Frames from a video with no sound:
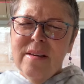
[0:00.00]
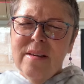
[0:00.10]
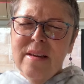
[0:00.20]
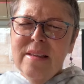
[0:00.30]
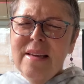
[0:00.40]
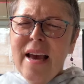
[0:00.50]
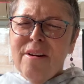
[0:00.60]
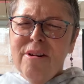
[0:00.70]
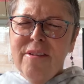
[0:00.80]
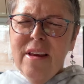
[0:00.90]

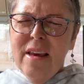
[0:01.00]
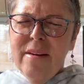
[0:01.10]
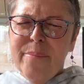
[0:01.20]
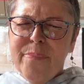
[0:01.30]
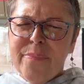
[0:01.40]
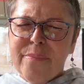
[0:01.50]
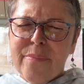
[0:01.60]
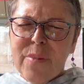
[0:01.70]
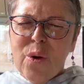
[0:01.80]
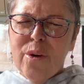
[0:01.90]
integrity,
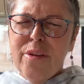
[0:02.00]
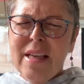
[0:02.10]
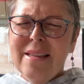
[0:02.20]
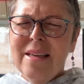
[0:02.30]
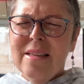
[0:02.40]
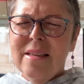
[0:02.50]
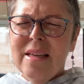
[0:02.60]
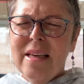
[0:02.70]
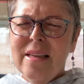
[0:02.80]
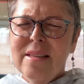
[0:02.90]

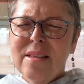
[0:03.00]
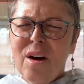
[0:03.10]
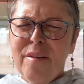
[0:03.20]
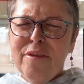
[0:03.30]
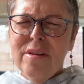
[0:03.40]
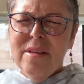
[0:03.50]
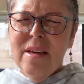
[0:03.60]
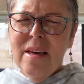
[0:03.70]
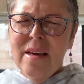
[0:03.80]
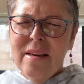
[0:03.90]
authenticity,
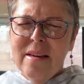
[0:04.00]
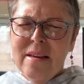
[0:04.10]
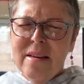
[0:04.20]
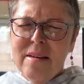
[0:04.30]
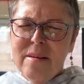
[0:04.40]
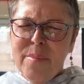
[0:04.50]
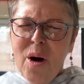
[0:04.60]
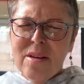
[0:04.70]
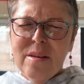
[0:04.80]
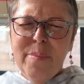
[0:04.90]
sovereignty,
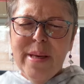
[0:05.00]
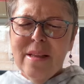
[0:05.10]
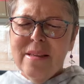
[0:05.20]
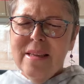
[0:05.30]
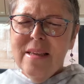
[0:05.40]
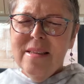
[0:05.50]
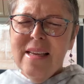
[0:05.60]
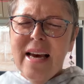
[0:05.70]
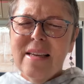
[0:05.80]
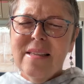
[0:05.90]
possibilities.
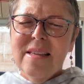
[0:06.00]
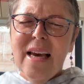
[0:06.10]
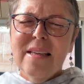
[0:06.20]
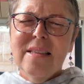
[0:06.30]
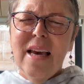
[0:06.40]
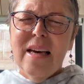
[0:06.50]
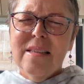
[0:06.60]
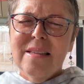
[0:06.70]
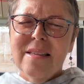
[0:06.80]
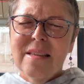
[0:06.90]
Yes, yes,
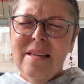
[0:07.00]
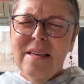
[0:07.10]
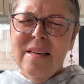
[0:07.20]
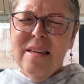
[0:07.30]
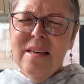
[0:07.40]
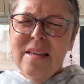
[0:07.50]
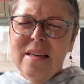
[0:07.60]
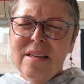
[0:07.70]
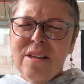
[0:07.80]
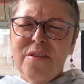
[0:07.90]
yes.
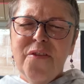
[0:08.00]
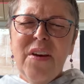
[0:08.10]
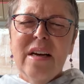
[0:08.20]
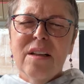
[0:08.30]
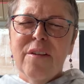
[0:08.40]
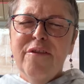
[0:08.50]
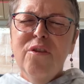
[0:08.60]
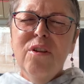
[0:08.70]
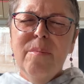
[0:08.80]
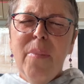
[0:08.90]
Just feel a
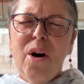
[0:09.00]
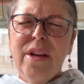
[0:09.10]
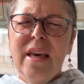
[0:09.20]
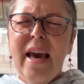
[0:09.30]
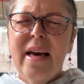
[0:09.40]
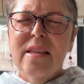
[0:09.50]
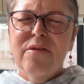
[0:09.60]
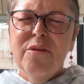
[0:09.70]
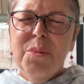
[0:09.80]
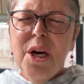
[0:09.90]
full body yes
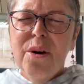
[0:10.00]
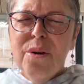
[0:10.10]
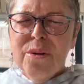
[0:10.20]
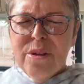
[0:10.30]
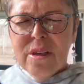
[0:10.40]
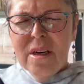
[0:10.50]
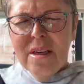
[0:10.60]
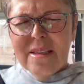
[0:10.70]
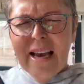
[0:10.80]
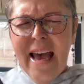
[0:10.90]
from toes
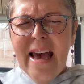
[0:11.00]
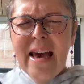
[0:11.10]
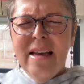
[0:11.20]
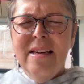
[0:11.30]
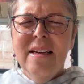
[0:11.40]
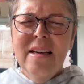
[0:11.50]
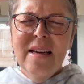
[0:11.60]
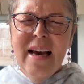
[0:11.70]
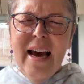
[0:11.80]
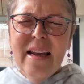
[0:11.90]
to head
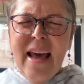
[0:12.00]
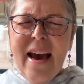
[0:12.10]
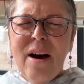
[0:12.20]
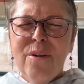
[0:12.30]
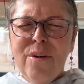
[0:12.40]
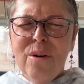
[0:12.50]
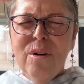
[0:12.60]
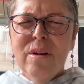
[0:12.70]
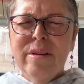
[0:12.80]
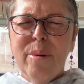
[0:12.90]
and out in
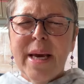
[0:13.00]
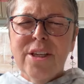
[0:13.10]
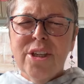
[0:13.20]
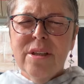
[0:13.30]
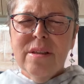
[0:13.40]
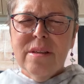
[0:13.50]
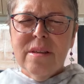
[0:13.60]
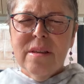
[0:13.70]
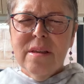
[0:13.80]
all directions.